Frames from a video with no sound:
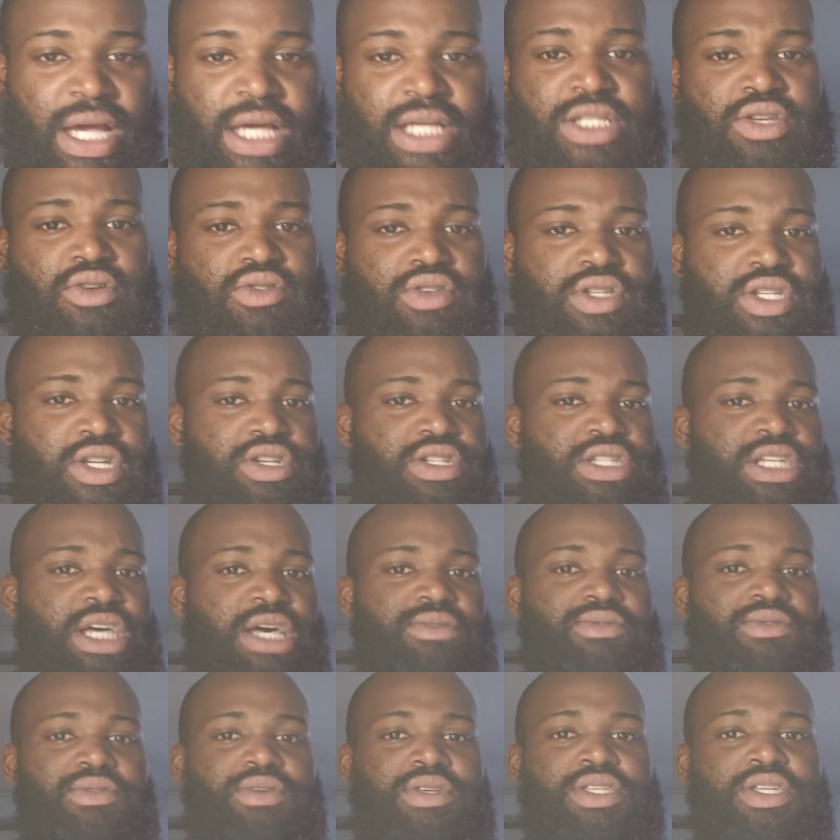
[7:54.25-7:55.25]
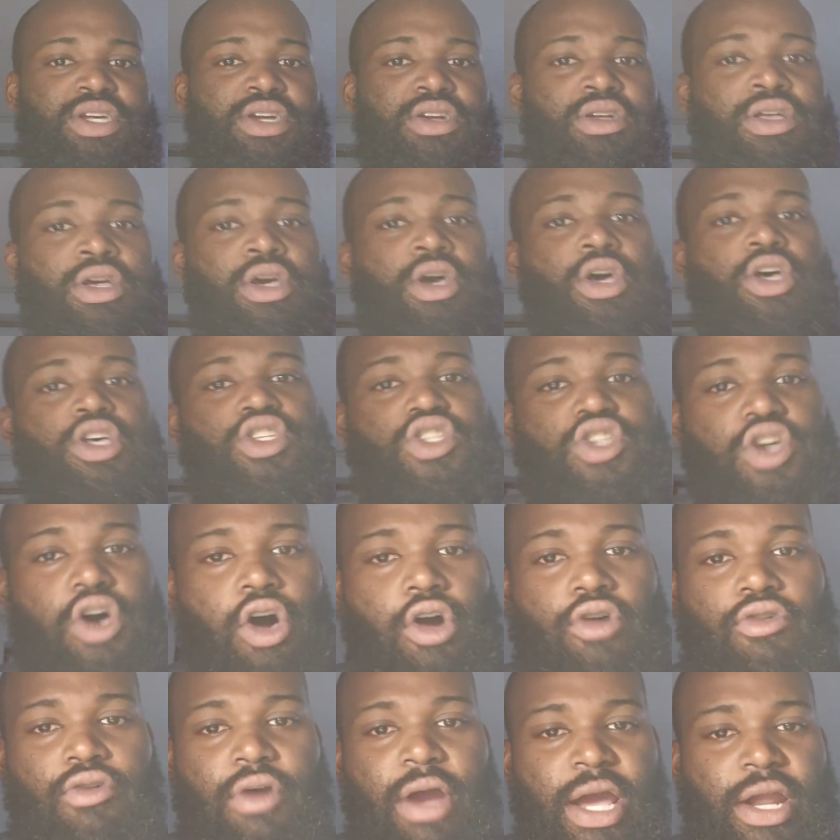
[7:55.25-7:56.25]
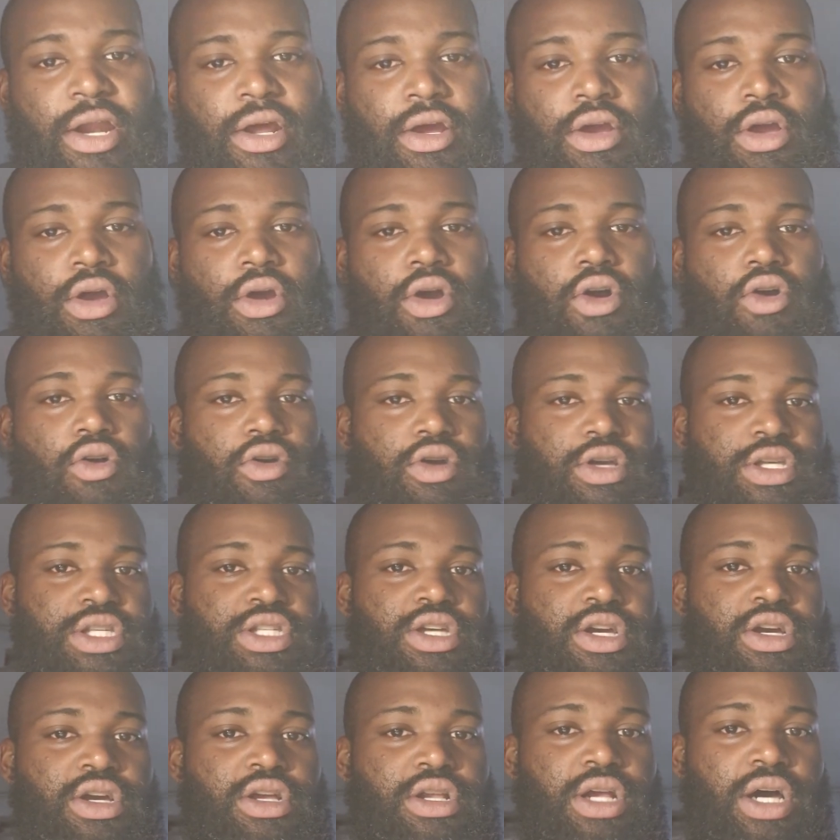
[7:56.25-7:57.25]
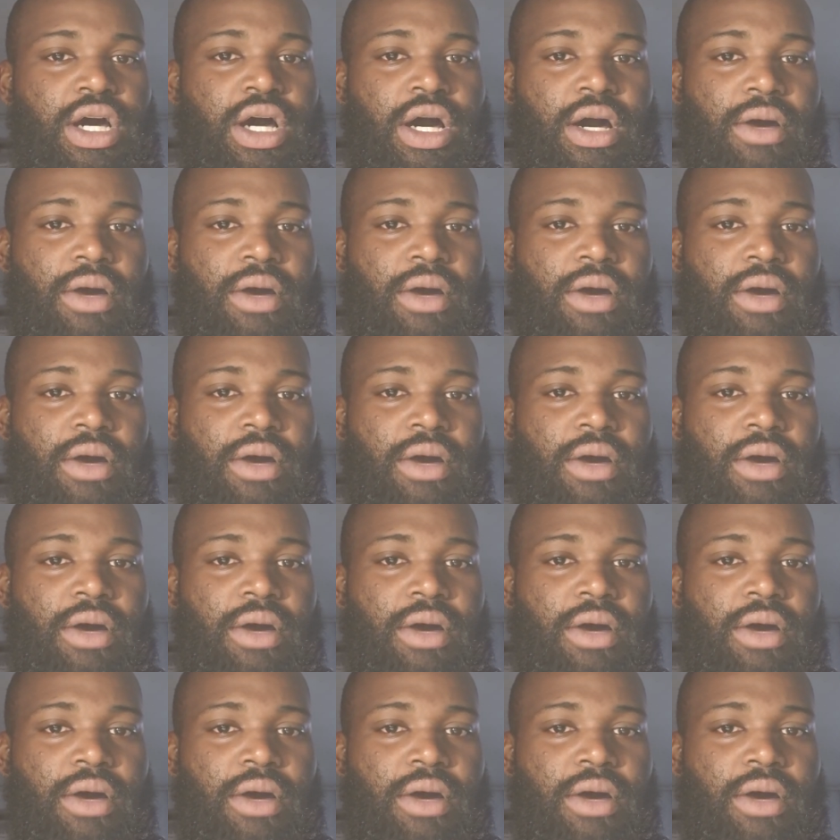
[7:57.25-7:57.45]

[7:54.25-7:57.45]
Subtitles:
Because certain times with a certain songwriter or a certain